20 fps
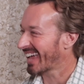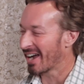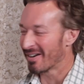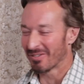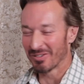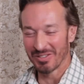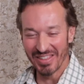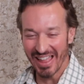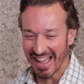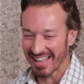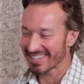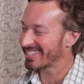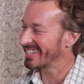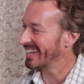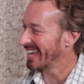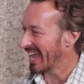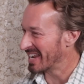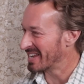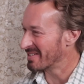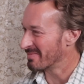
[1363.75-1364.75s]
I will not
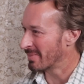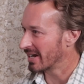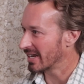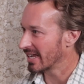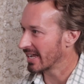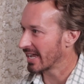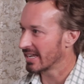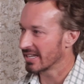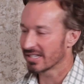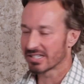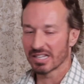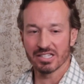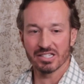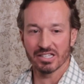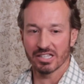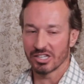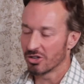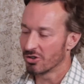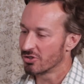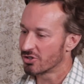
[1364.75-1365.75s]
see anybody. And he says,
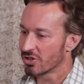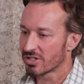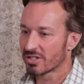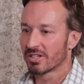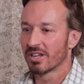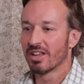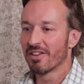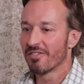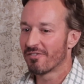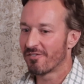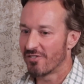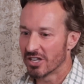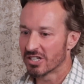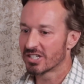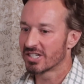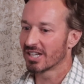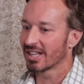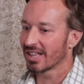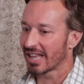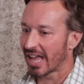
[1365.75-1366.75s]
you just
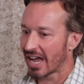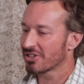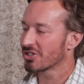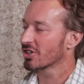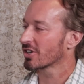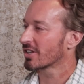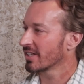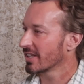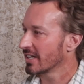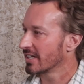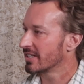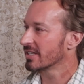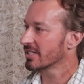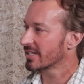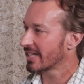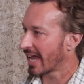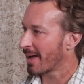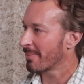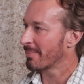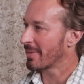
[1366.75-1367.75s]
physiologically
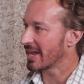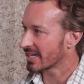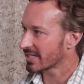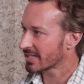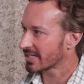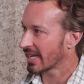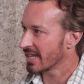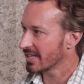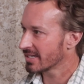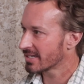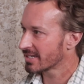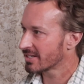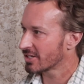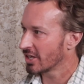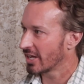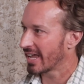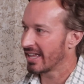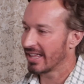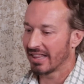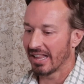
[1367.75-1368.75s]
does not make sense
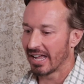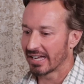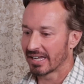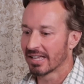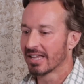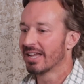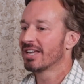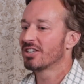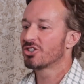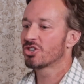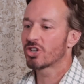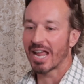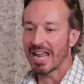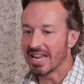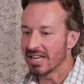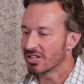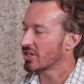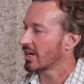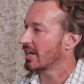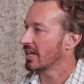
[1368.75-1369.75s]
to like
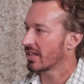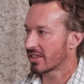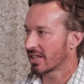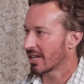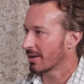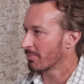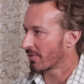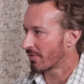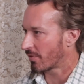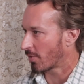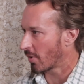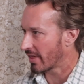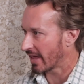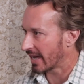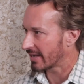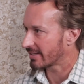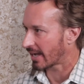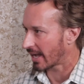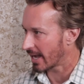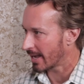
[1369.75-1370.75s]
change anything before
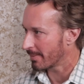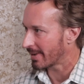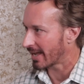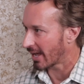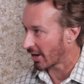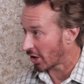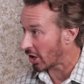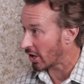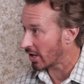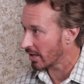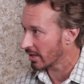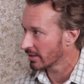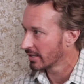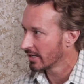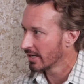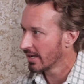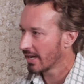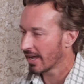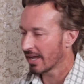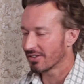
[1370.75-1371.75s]
that time at all.
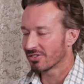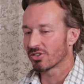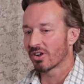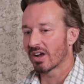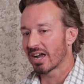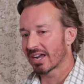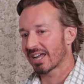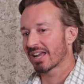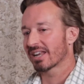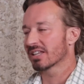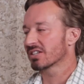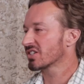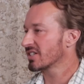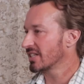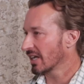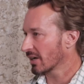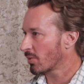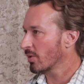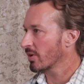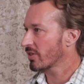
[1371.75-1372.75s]
And so I kind of
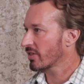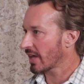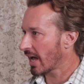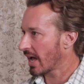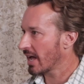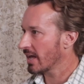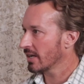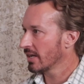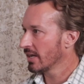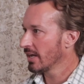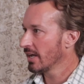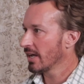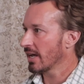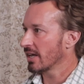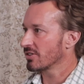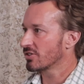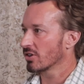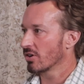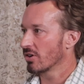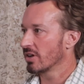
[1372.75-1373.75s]
stick with that.
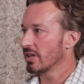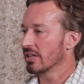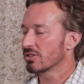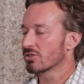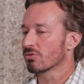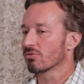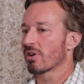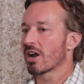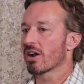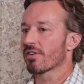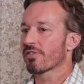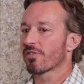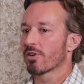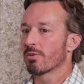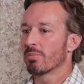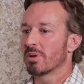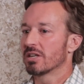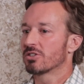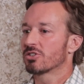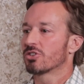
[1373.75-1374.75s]
And so it's rare for
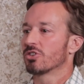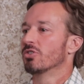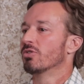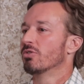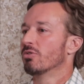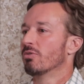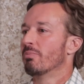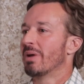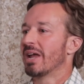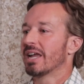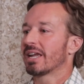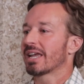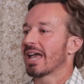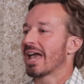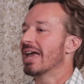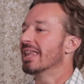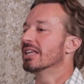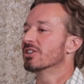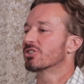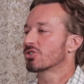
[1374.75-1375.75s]
me to make
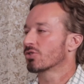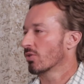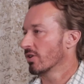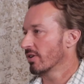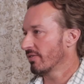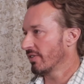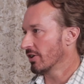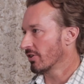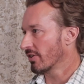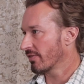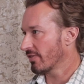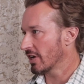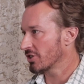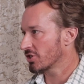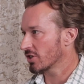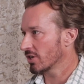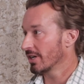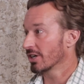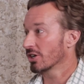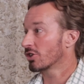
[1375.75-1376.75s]
any sort of
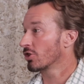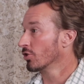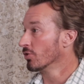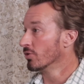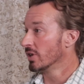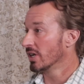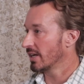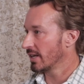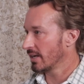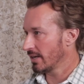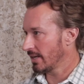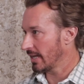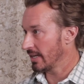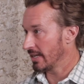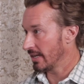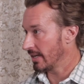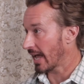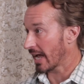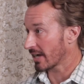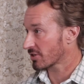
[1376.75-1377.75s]
intervention, including an
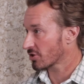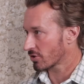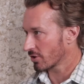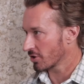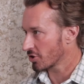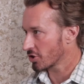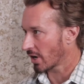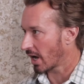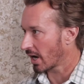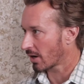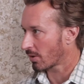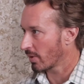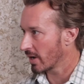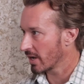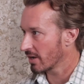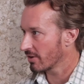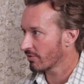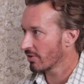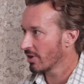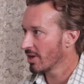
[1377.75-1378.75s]
extra
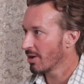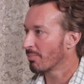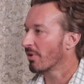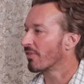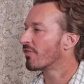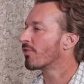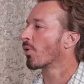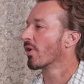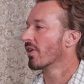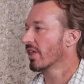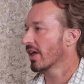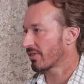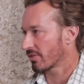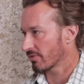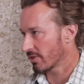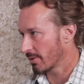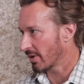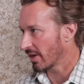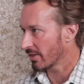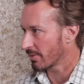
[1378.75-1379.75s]
shockwave, before that
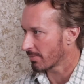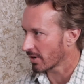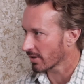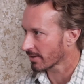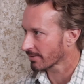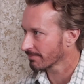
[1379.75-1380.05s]
3-month mark.